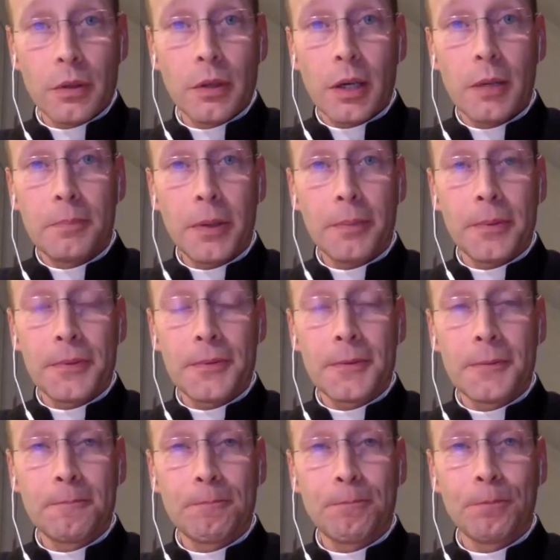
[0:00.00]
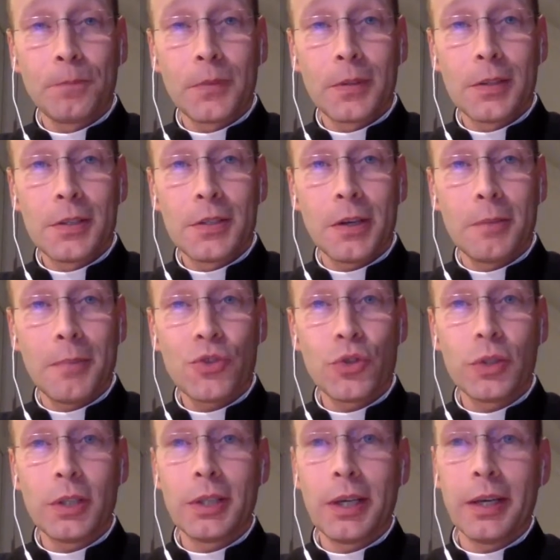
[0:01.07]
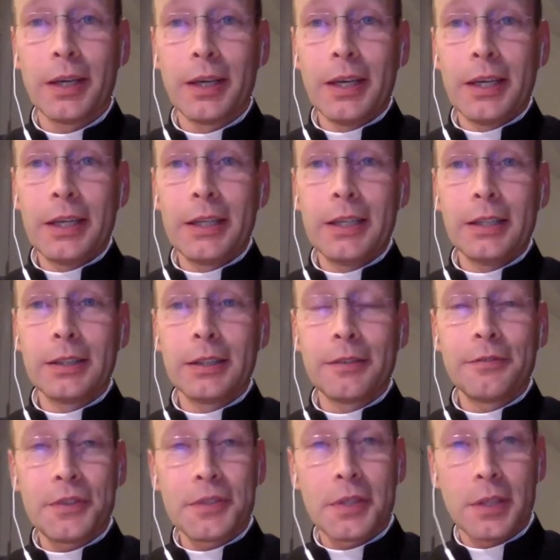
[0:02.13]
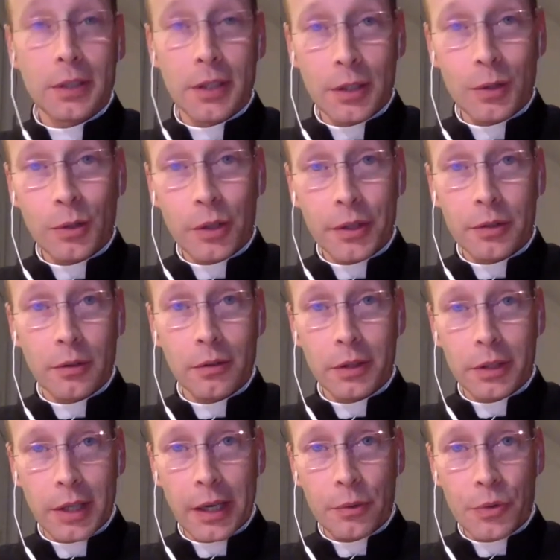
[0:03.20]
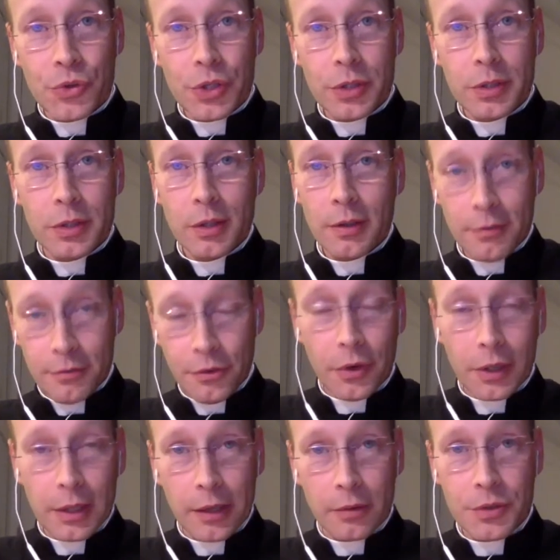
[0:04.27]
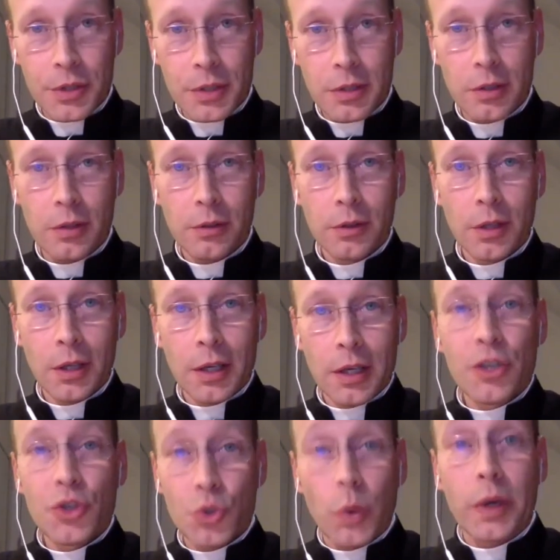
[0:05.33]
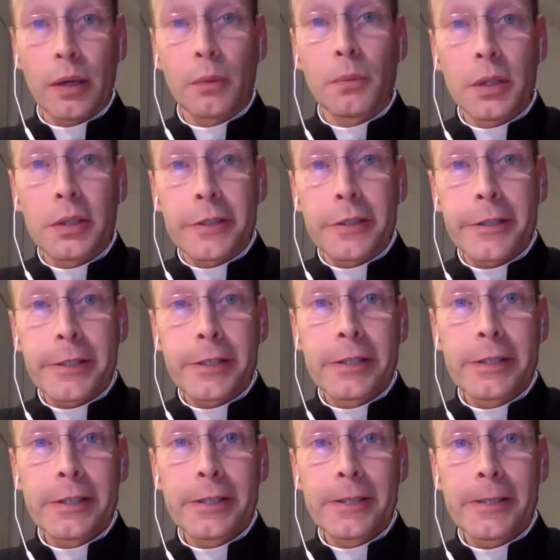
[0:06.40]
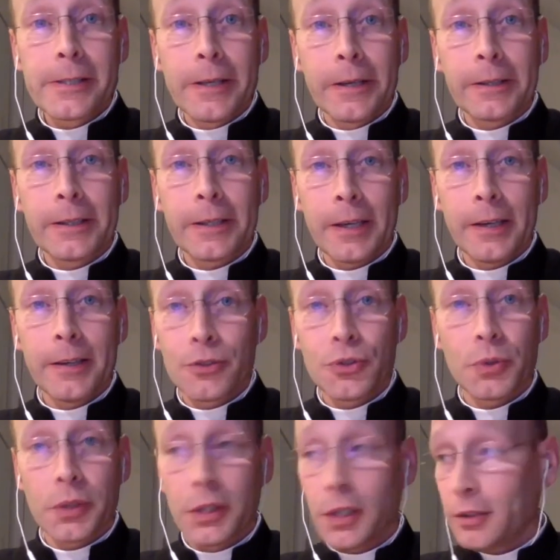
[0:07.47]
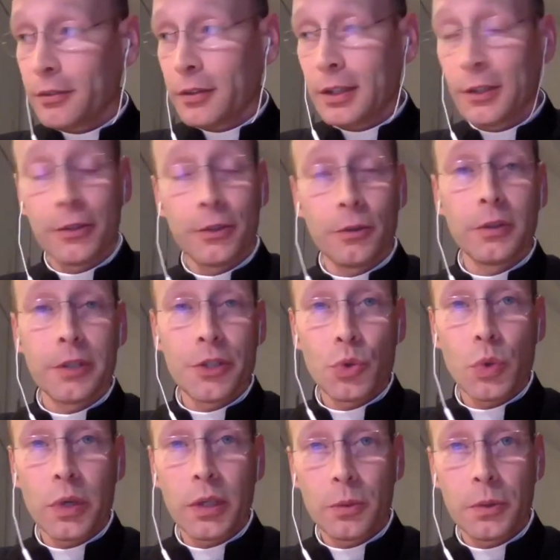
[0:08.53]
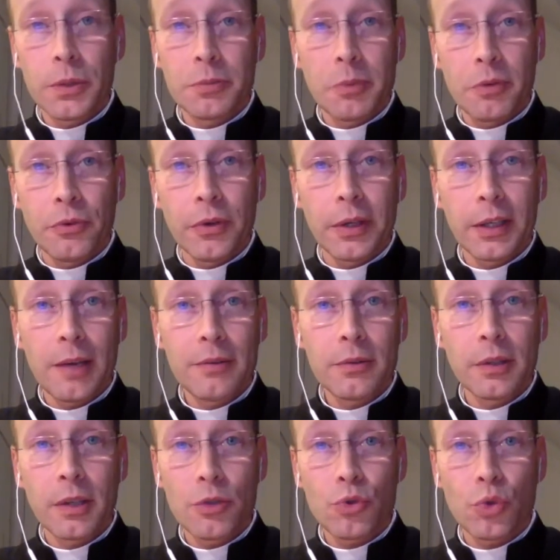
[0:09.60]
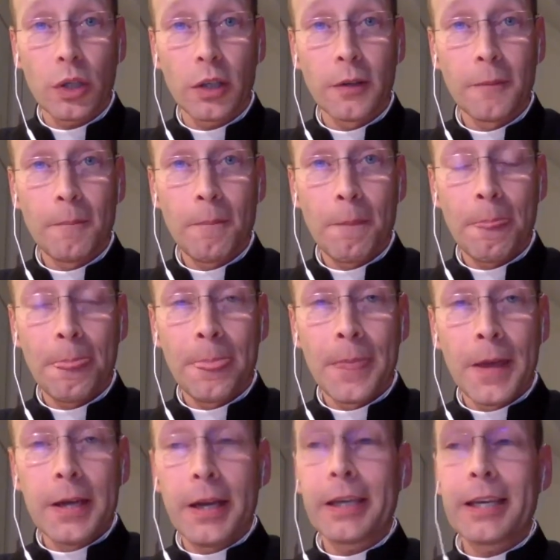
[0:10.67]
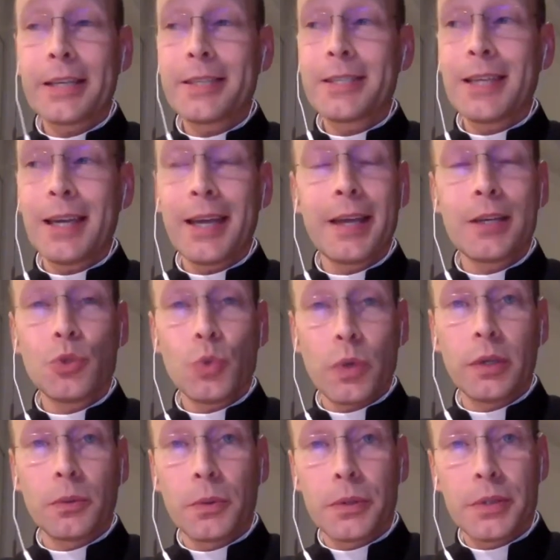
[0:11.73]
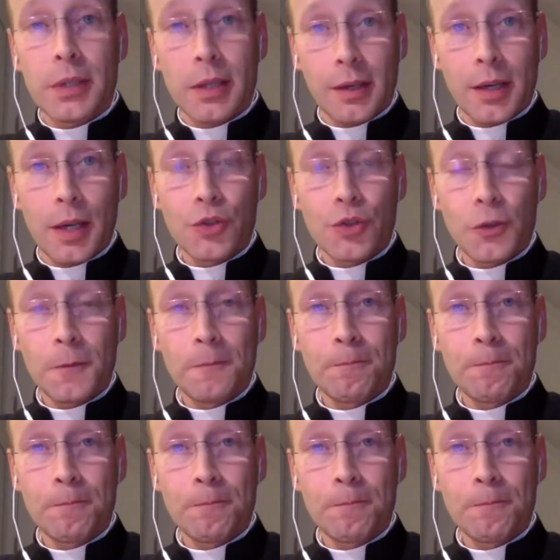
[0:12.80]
in purpose. So imagine that, first thing that you learn in all languages, foreign languages, swearing words. Okay, and sure enough, I learned all the swearing words before I came to the country. Now I can say swearing words in English.